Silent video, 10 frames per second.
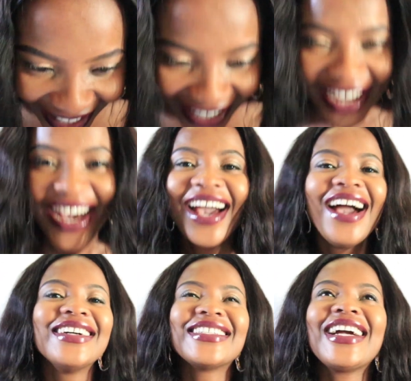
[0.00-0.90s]

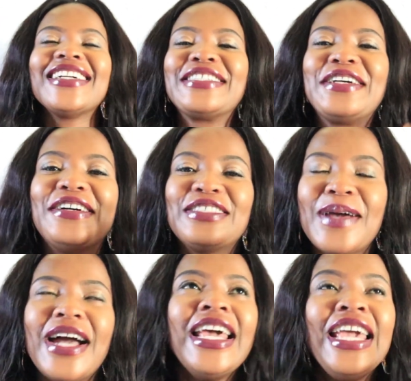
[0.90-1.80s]
Start getting your
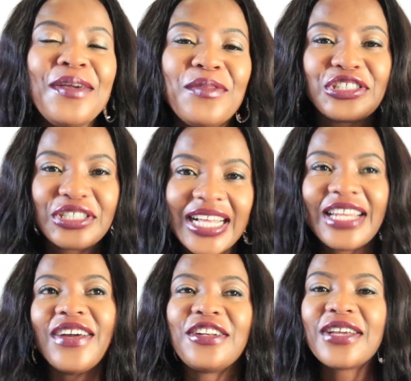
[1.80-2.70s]
husband
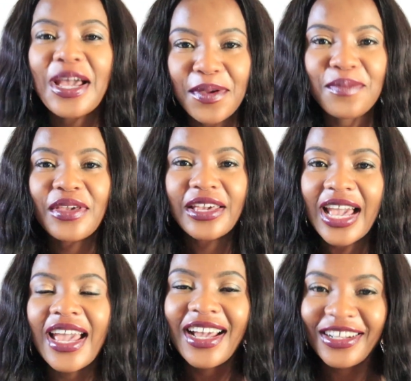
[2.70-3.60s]
emotionally ready. Oh yeah, baby,
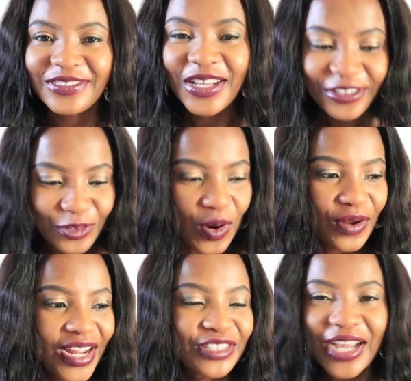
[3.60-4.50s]
do
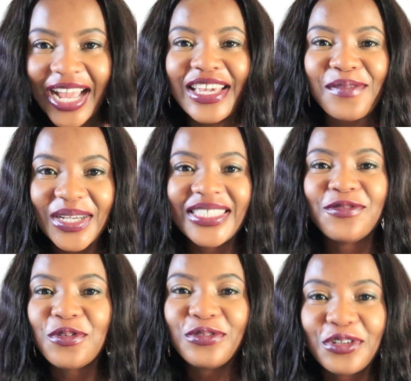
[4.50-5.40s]
quite ready. I ain't get
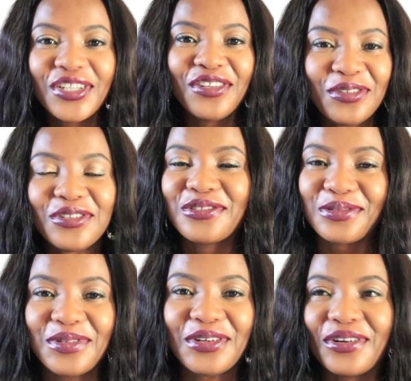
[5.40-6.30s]
ready. We'll do the do
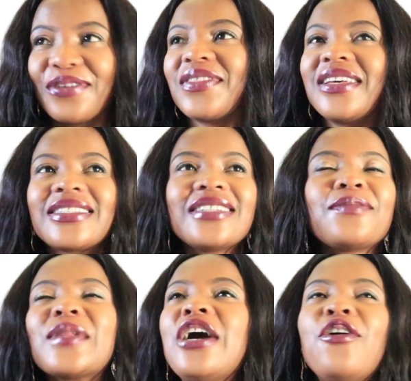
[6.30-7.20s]
tomorrow. So I
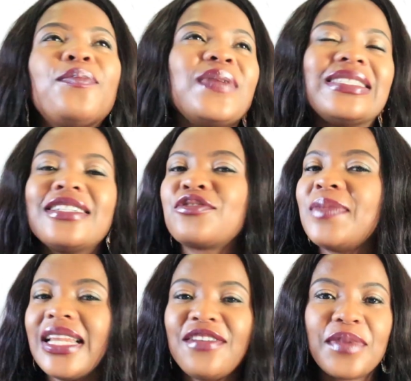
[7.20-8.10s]
said, oh please, this
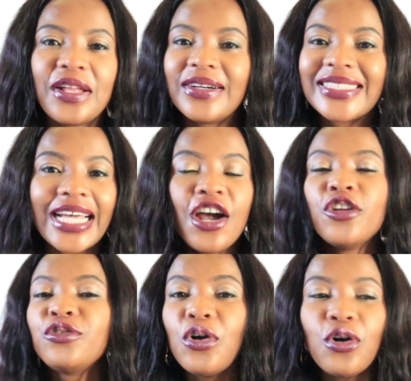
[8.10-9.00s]
woman leave me alone. Say,
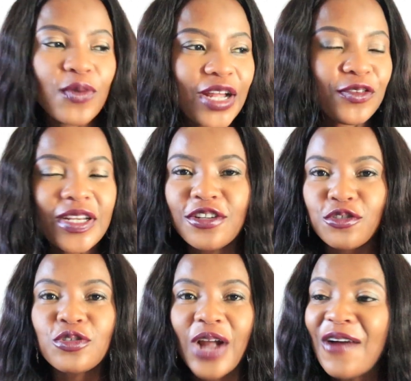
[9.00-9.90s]
no, we are doing
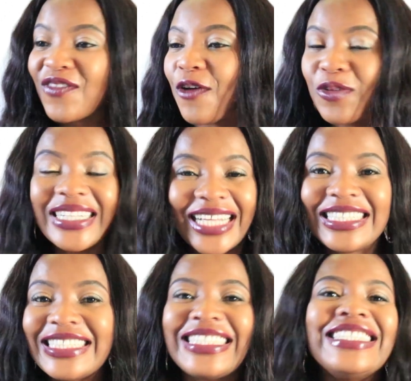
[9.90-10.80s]
it. I've
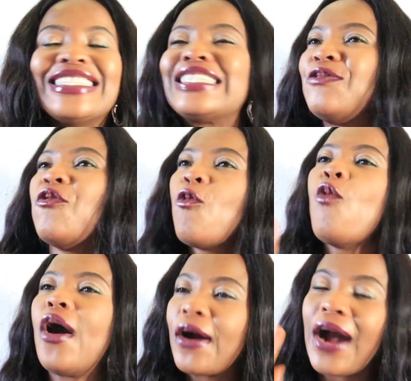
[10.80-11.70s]
calculated this thing. This thing will
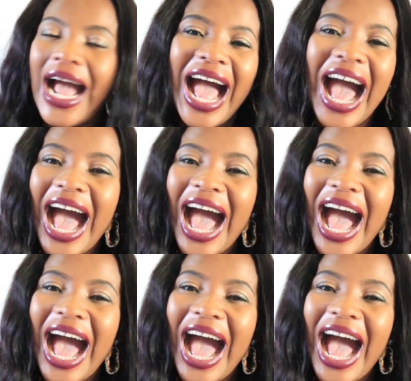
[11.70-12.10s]
work.